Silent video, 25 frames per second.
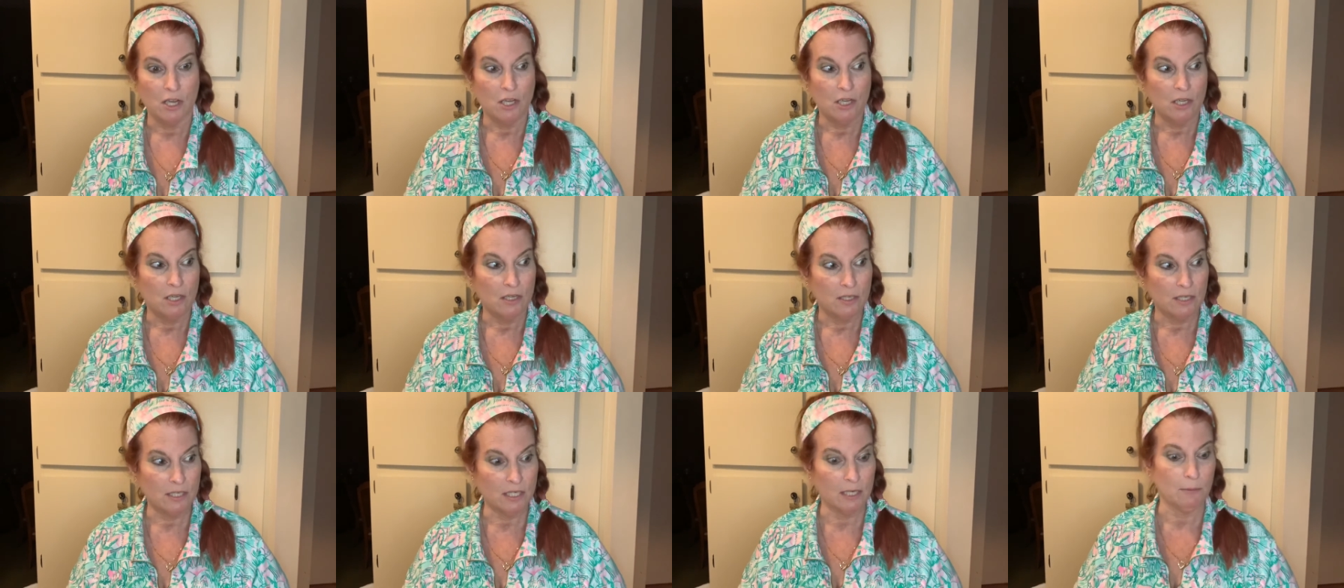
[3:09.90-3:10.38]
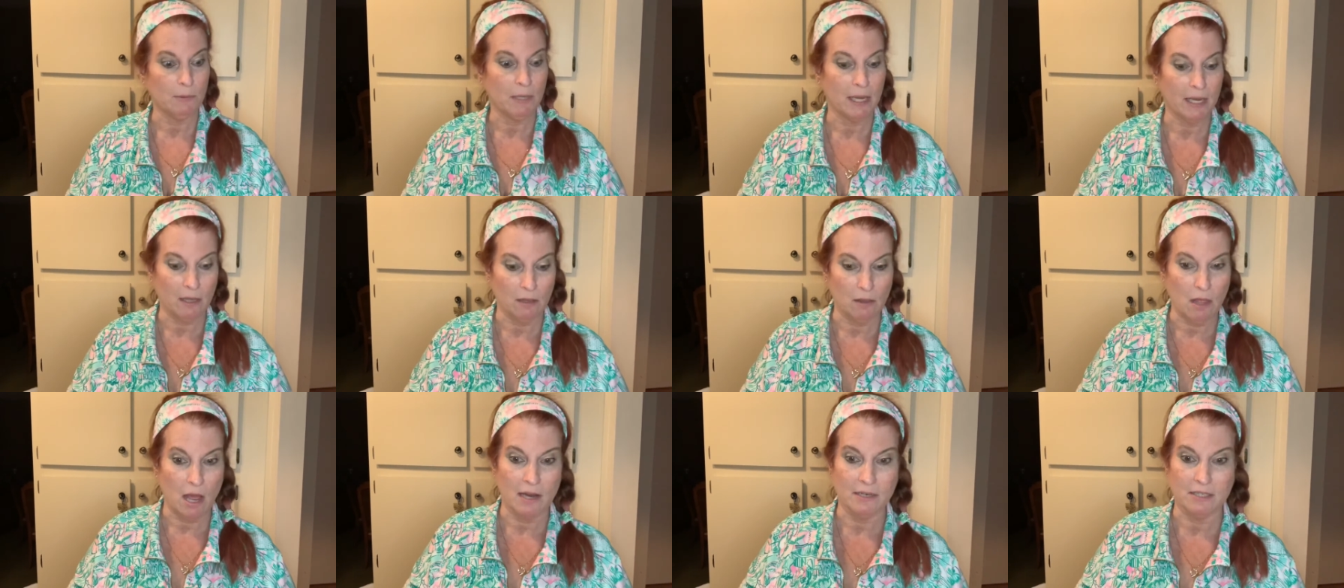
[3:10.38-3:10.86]
seemed like a
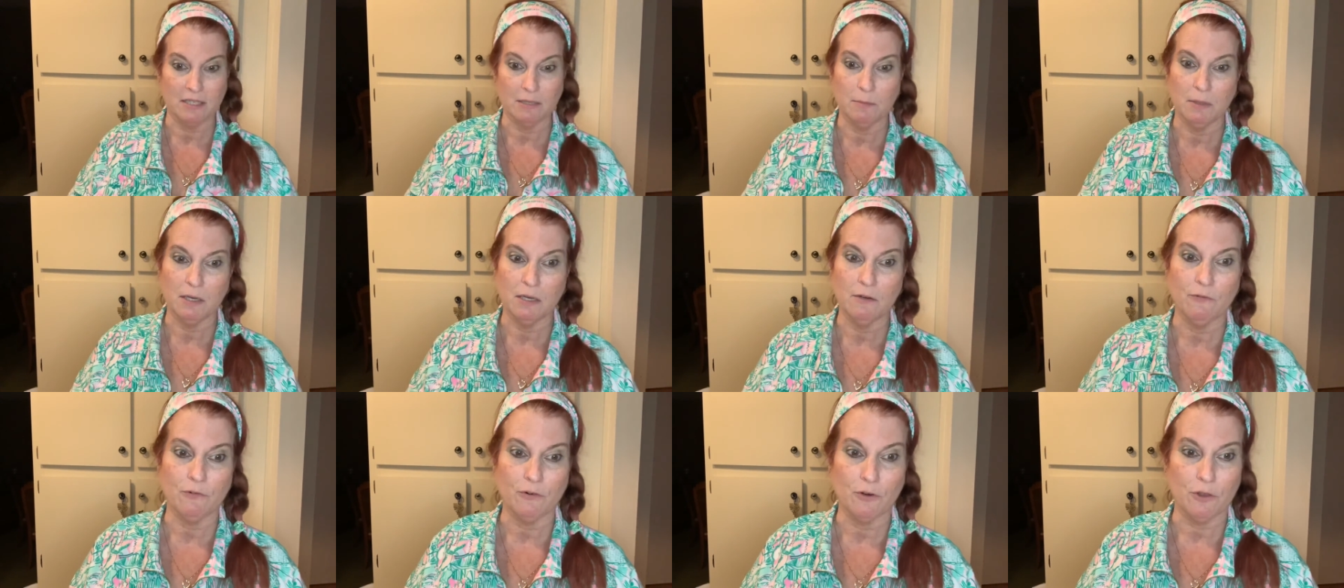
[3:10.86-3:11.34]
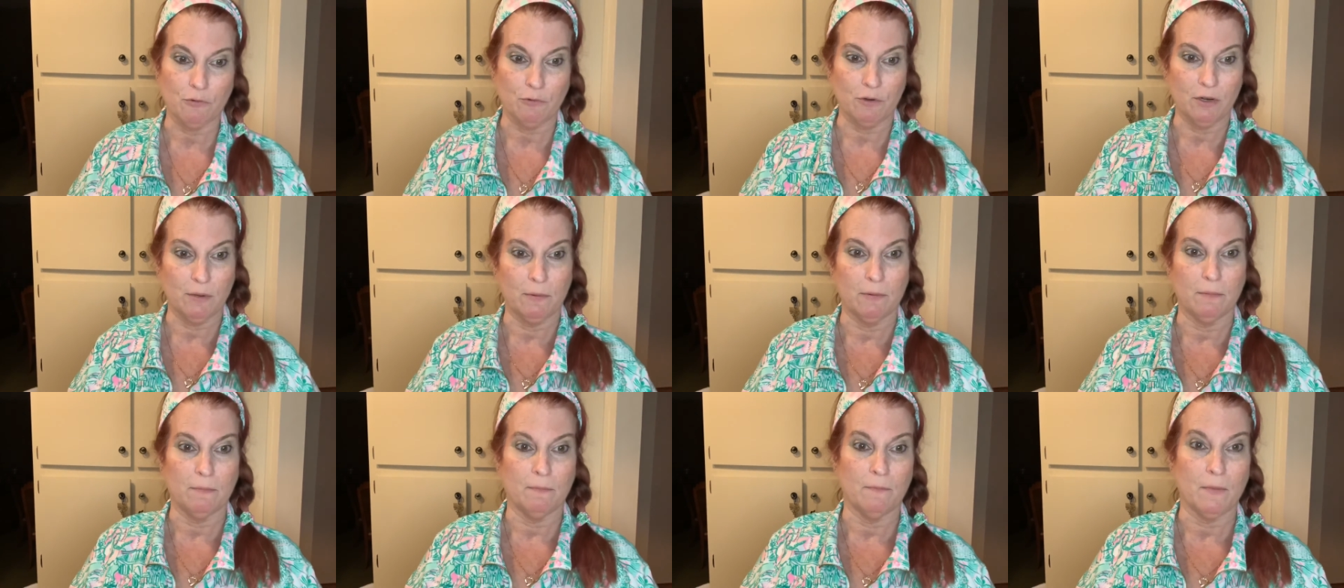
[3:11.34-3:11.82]
lot to me for
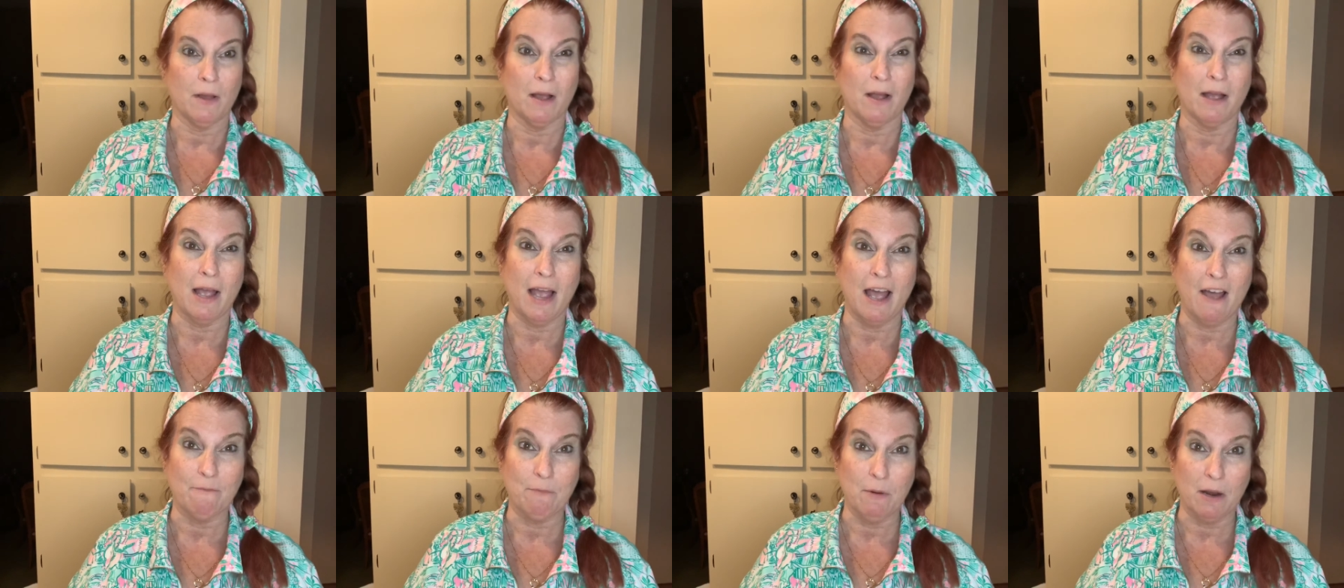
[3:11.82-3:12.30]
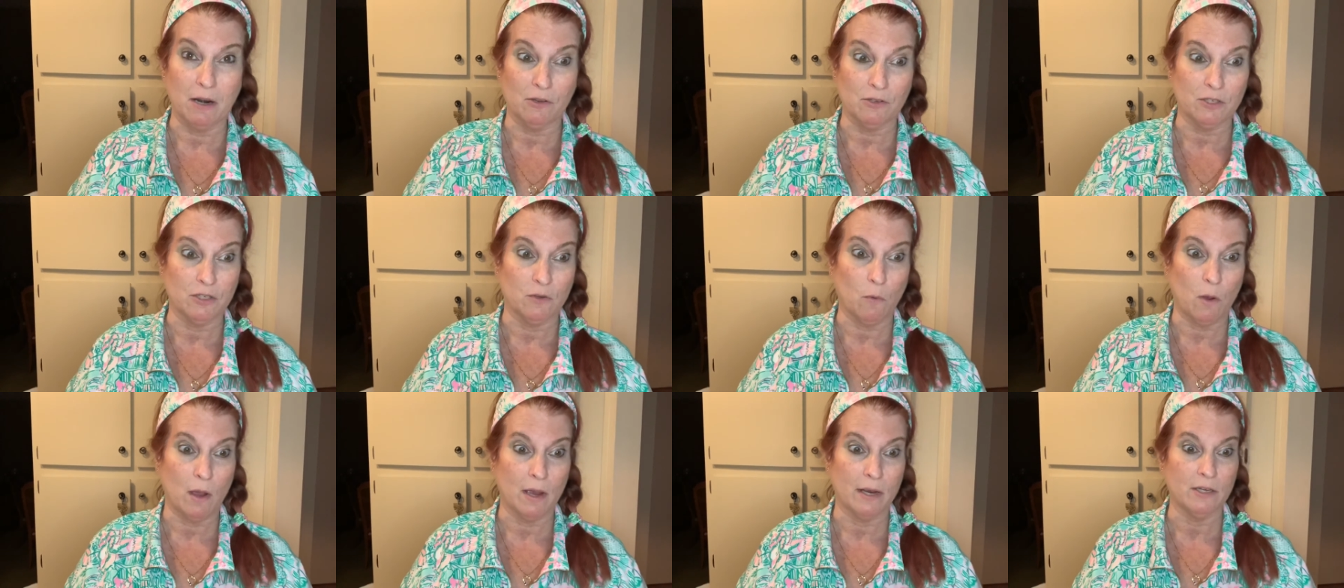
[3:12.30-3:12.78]
3 half bottles
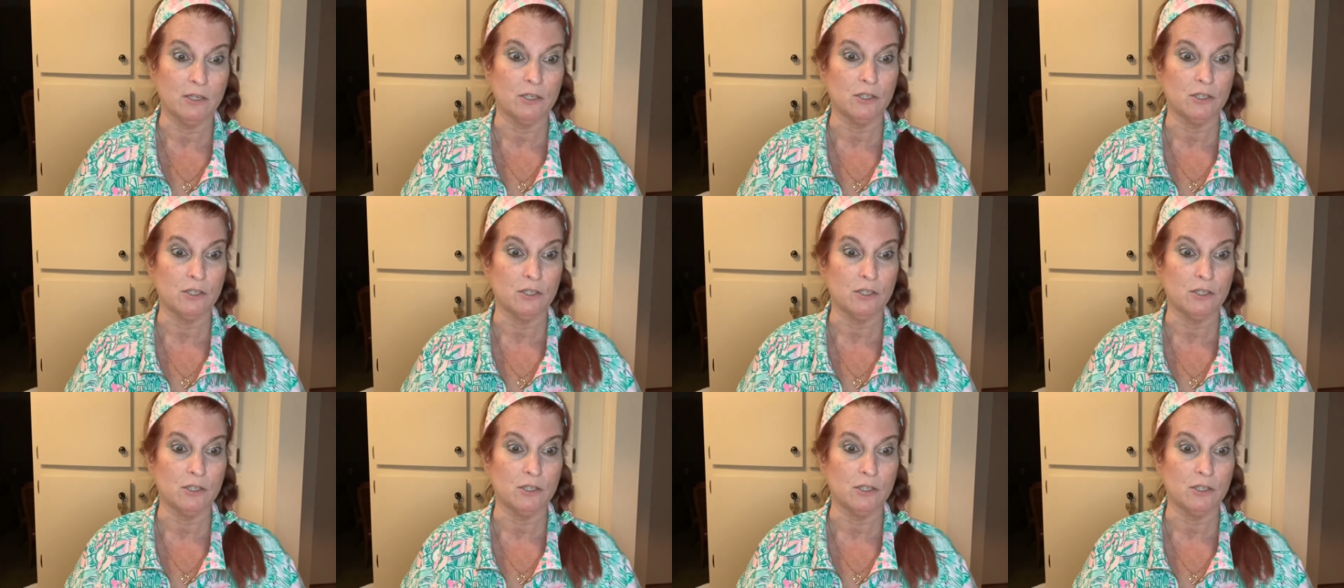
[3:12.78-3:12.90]
of wine.